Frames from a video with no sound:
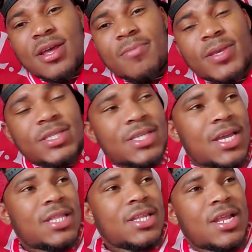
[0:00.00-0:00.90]
I'm
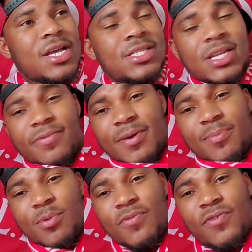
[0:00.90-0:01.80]
excited as a
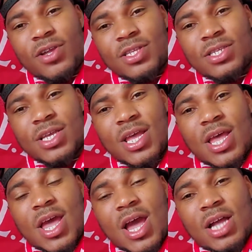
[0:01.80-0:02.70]
Liverpool fans.
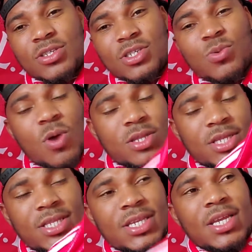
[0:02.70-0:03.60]
I just want to
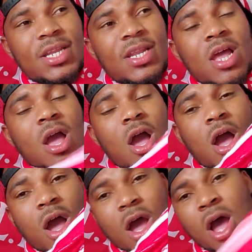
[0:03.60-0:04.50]
tell
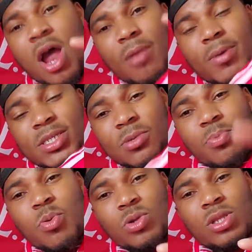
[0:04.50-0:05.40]
all my
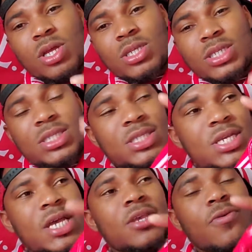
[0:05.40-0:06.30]
supporters,
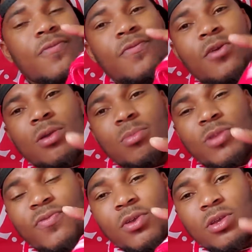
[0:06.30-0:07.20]
thank you very
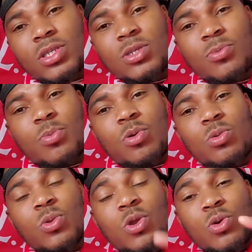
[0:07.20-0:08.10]
much for your support.
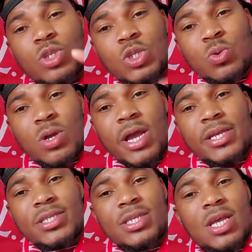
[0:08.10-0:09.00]
Without you
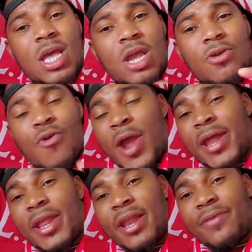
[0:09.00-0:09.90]
guys,
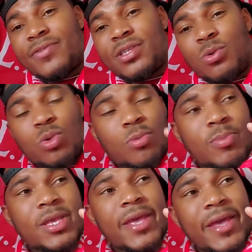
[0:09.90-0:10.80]
Ryan LFC wouldn't
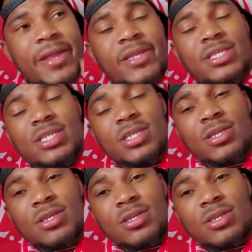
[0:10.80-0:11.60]
be anything